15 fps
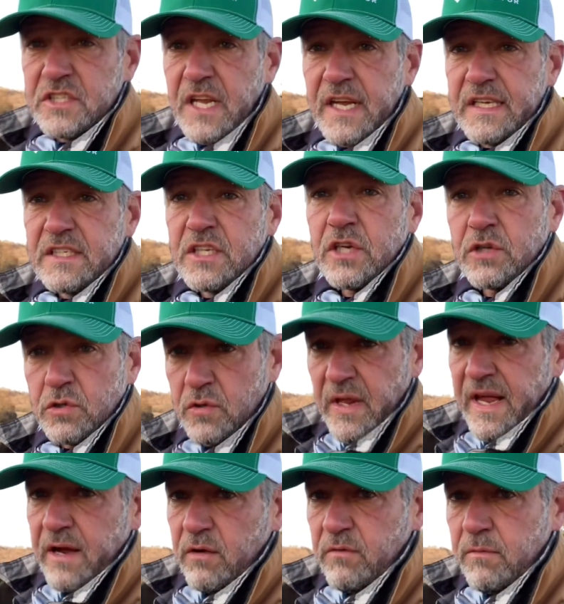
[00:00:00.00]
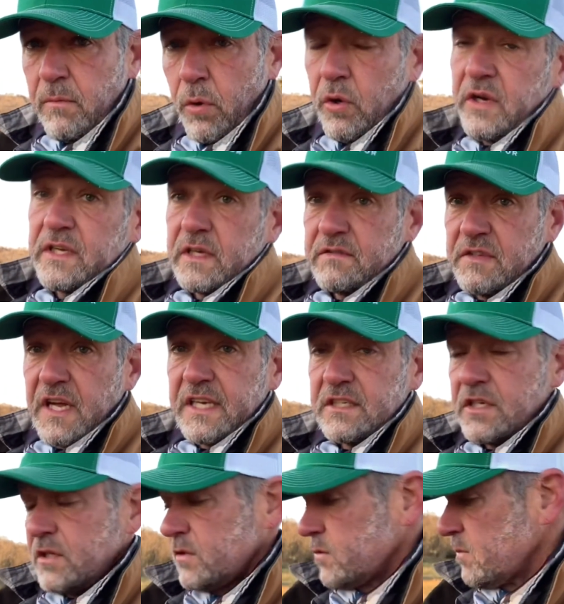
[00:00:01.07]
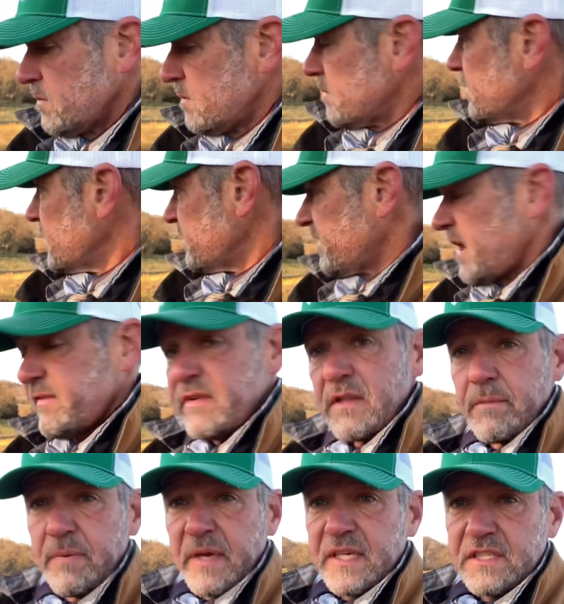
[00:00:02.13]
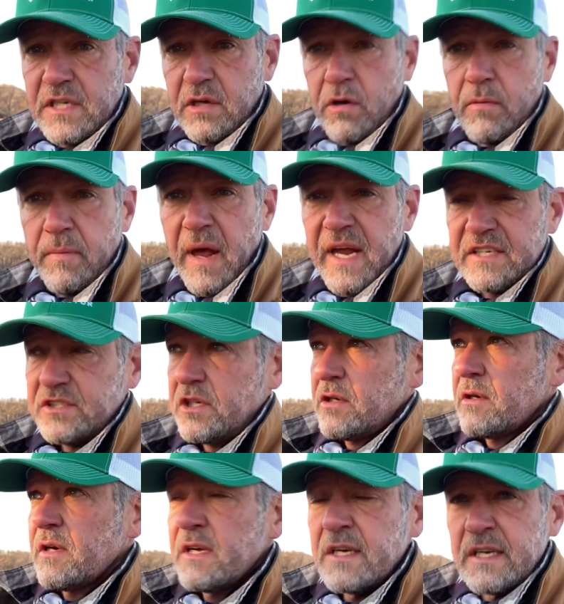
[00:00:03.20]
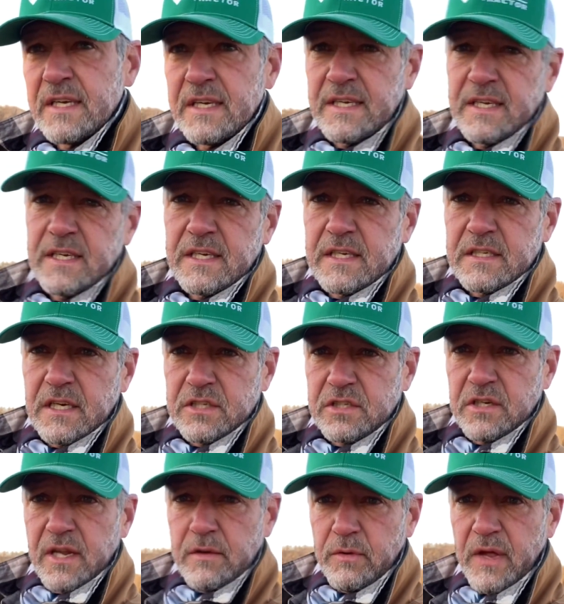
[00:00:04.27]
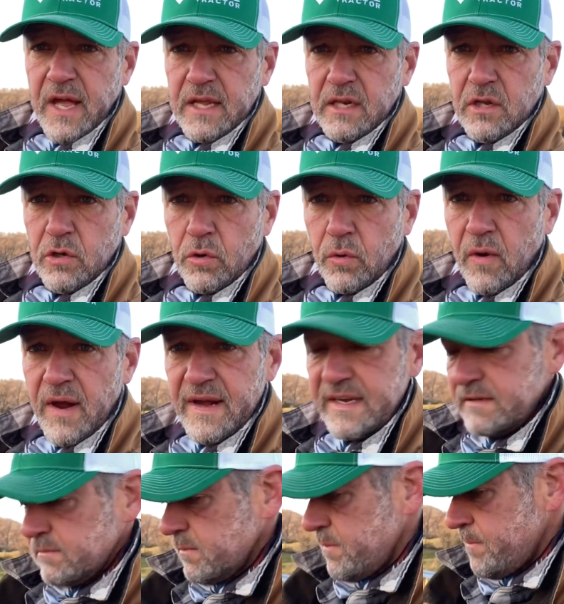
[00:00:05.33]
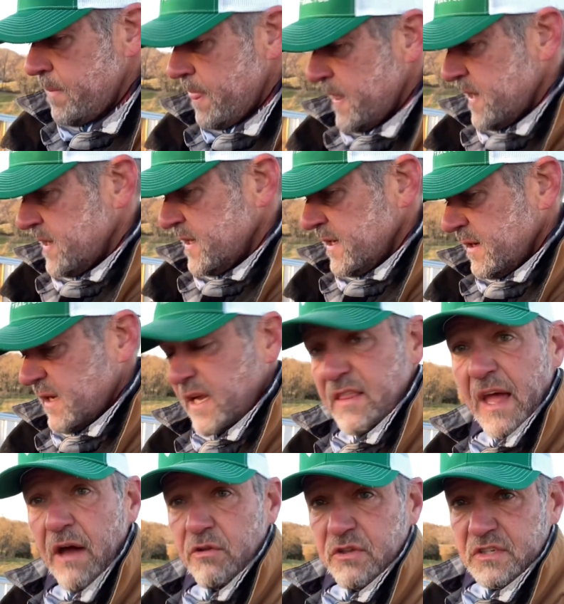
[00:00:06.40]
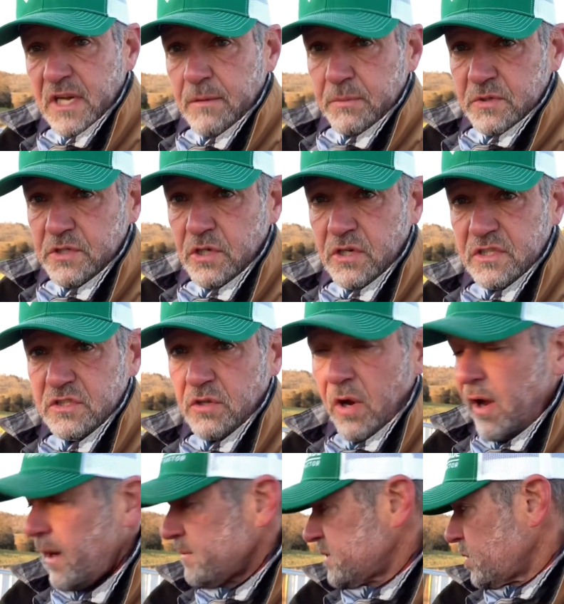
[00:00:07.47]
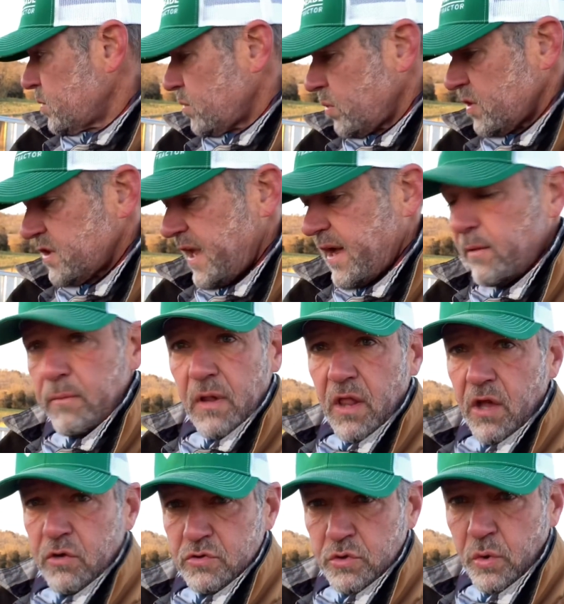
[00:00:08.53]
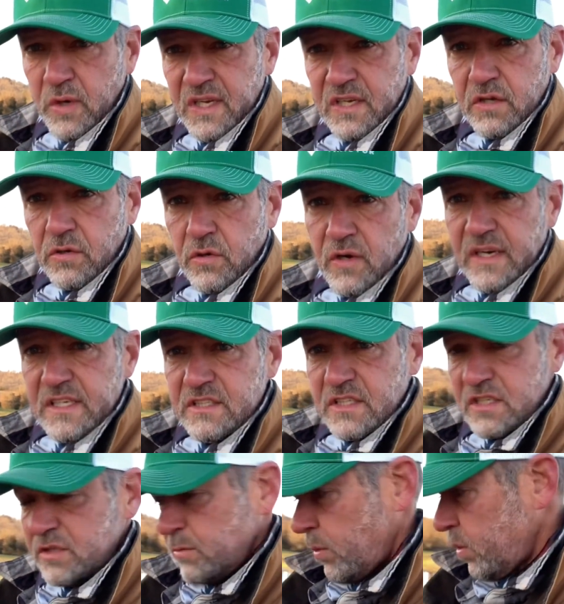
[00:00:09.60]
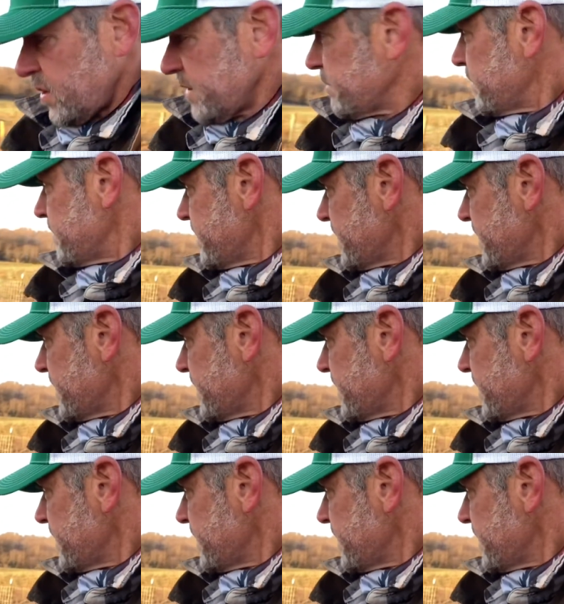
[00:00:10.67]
day 2 now, morning of day 2 of having the pigs here on pasture. Yesterday we had a little rain, and now the temperature has dropped. We're down below 20 degrees this morning.